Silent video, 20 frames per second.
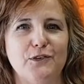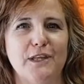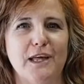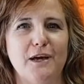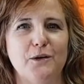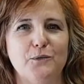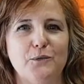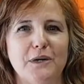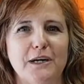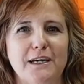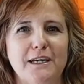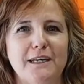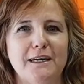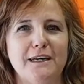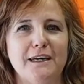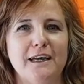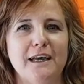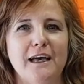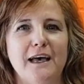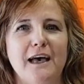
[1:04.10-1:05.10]
for that
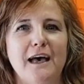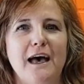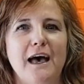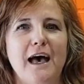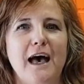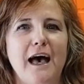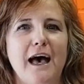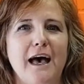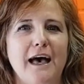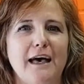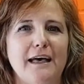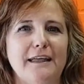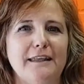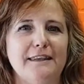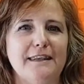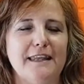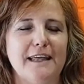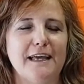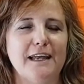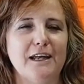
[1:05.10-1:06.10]
week.
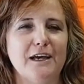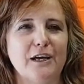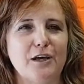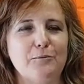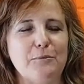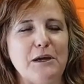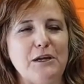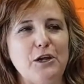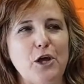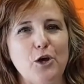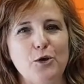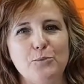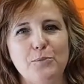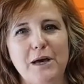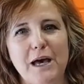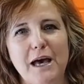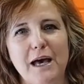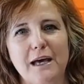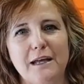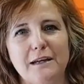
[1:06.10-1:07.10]
And then I get my
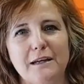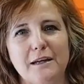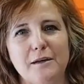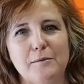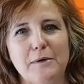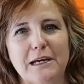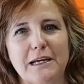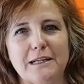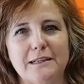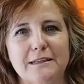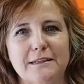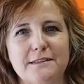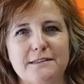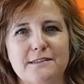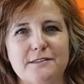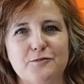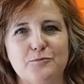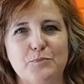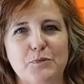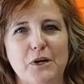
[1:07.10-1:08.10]
notepad and I make a
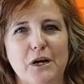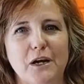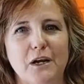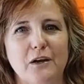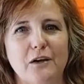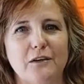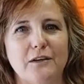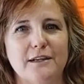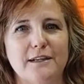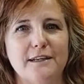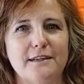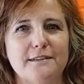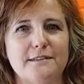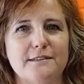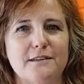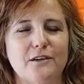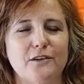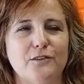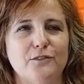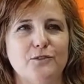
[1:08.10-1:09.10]
list of
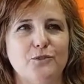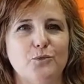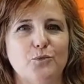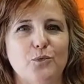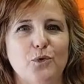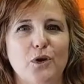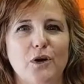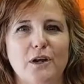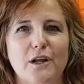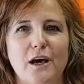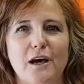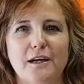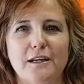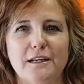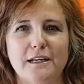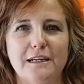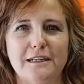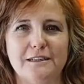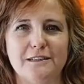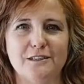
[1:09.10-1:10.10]
priorities of what I
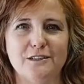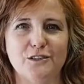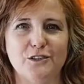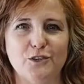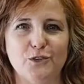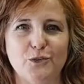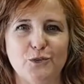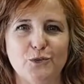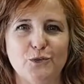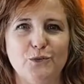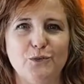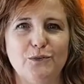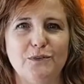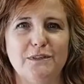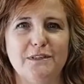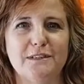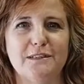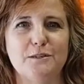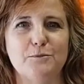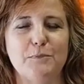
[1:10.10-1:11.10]
need to do
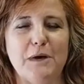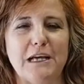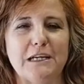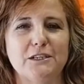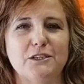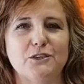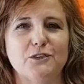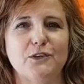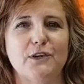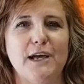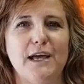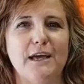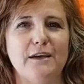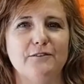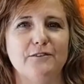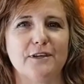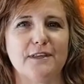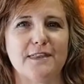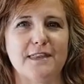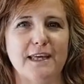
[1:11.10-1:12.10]
to make sure
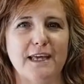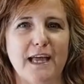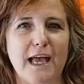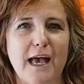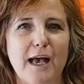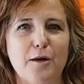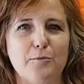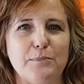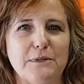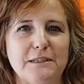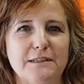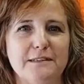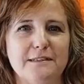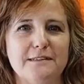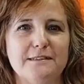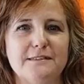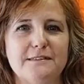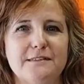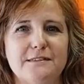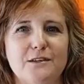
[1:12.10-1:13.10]
everything
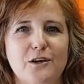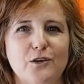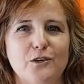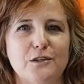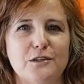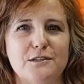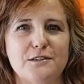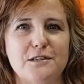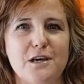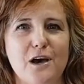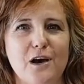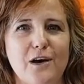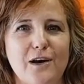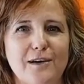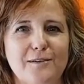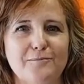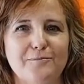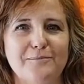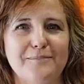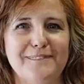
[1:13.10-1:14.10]
happens on
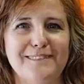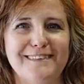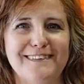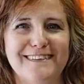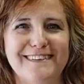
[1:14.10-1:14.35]
time.